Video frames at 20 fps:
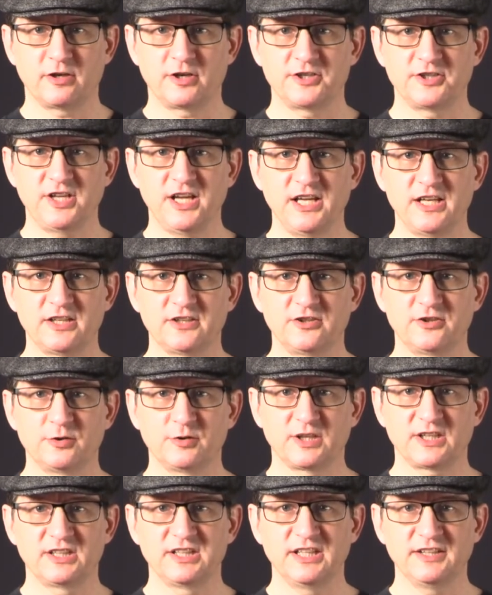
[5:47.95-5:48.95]
are taken to
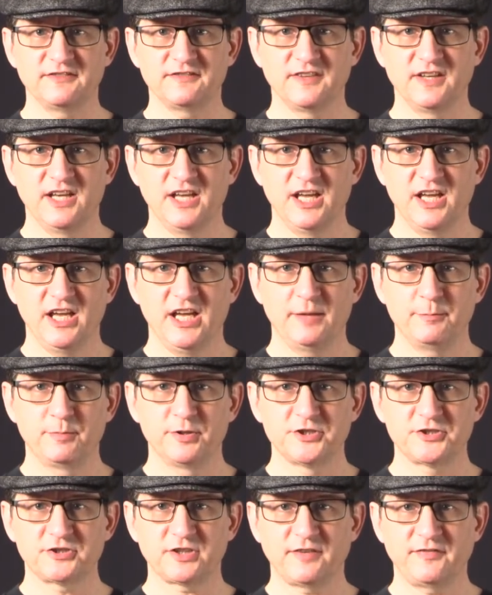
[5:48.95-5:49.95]
a cliff and
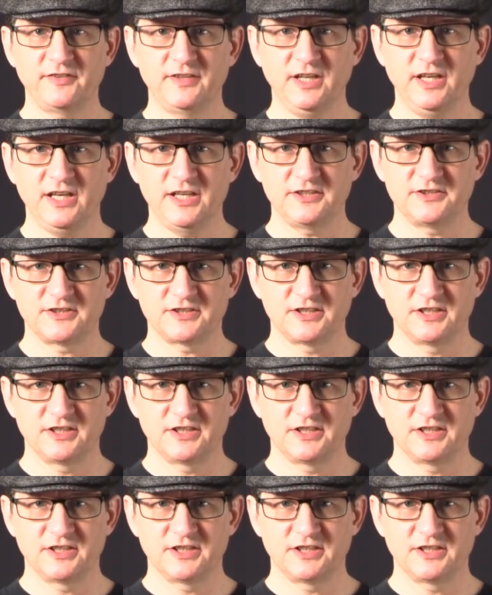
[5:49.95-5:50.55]
pushed off the edge.